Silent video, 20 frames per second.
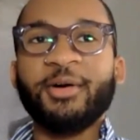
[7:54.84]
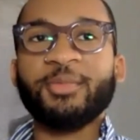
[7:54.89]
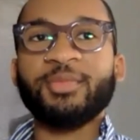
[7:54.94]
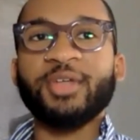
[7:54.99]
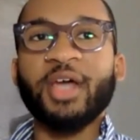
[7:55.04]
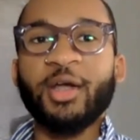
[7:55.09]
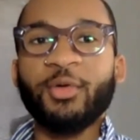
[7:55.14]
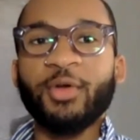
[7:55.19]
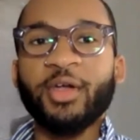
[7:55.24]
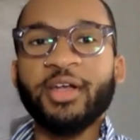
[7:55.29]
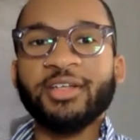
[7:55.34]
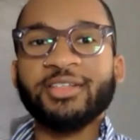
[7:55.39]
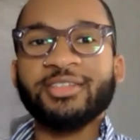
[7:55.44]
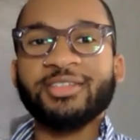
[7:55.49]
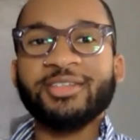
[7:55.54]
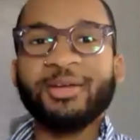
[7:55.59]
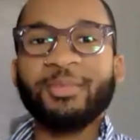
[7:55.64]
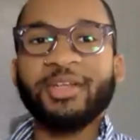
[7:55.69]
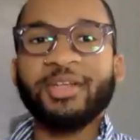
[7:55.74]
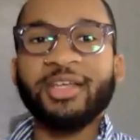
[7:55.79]

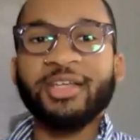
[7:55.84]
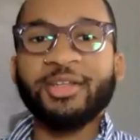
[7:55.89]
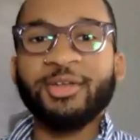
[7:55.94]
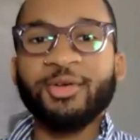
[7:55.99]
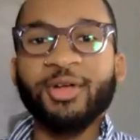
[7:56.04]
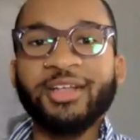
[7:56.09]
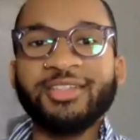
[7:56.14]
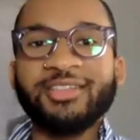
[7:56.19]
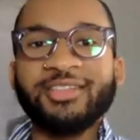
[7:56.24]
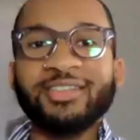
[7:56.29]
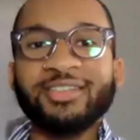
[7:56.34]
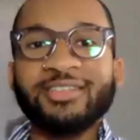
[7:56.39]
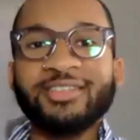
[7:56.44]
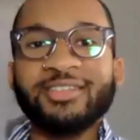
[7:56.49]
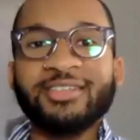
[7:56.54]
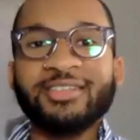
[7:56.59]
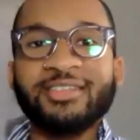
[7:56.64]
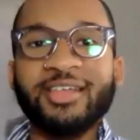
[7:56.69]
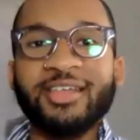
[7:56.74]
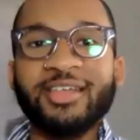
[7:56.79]
direct, but indirect in the
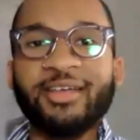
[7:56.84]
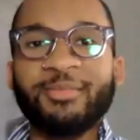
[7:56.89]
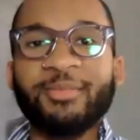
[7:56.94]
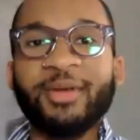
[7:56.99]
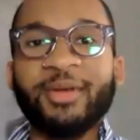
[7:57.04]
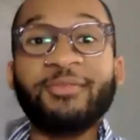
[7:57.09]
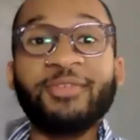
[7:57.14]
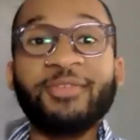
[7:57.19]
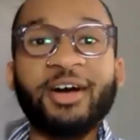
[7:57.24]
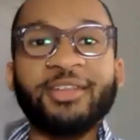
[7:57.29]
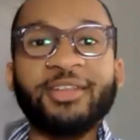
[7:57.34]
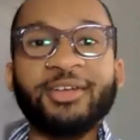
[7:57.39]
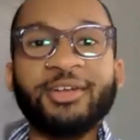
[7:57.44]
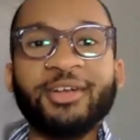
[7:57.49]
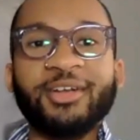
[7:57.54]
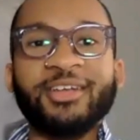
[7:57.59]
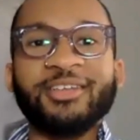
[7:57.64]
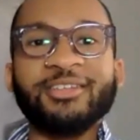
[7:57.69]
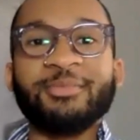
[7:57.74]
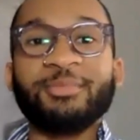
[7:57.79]
sense that my
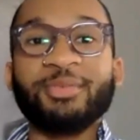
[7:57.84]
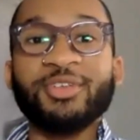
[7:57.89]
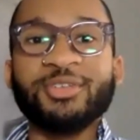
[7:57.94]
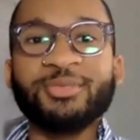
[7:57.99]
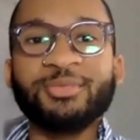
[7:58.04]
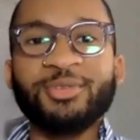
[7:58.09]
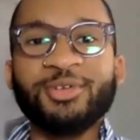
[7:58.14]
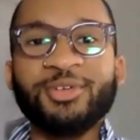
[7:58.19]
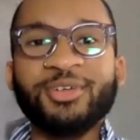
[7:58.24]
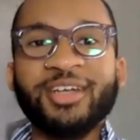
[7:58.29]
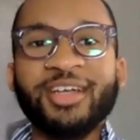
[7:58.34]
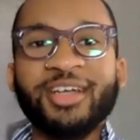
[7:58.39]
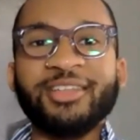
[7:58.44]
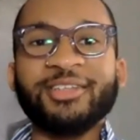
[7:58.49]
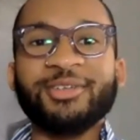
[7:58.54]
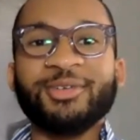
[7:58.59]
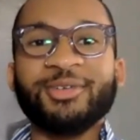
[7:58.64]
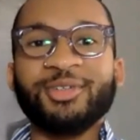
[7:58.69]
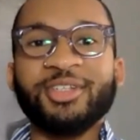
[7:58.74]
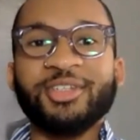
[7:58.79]
father is a principal in the
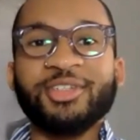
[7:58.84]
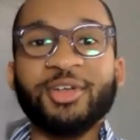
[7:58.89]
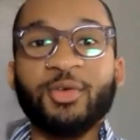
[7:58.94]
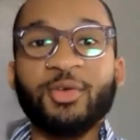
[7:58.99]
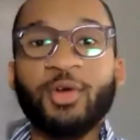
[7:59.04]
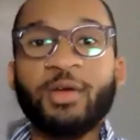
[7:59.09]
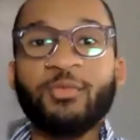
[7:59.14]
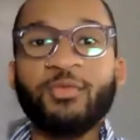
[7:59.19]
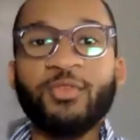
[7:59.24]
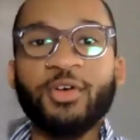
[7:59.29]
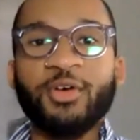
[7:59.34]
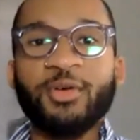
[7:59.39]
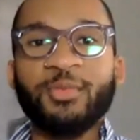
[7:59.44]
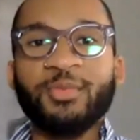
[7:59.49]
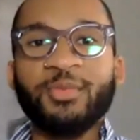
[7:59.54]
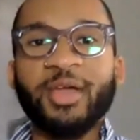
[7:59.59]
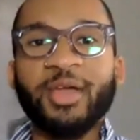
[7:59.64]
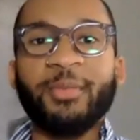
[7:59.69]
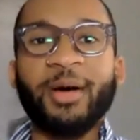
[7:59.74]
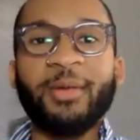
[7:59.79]
school district where I'm from,
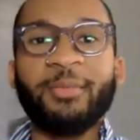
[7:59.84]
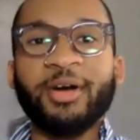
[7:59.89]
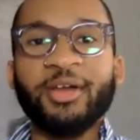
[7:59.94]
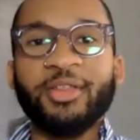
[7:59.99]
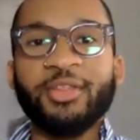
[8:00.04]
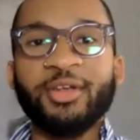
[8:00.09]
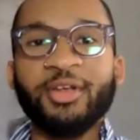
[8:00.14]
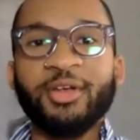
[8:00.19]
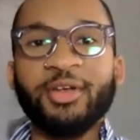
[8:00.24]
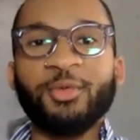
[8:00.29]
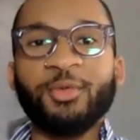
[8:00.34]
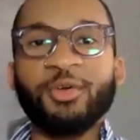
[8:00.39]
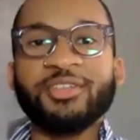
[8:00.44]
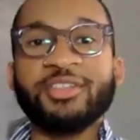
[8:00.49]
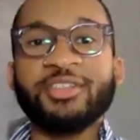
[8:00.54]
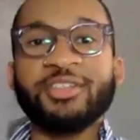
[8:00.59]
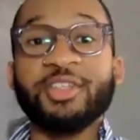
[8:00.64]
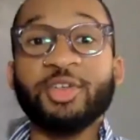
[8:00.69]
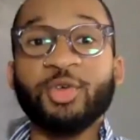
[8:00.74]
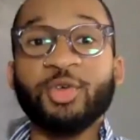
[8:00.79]
and my mother was
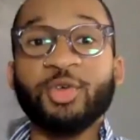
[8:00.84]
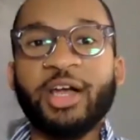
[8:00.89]
the general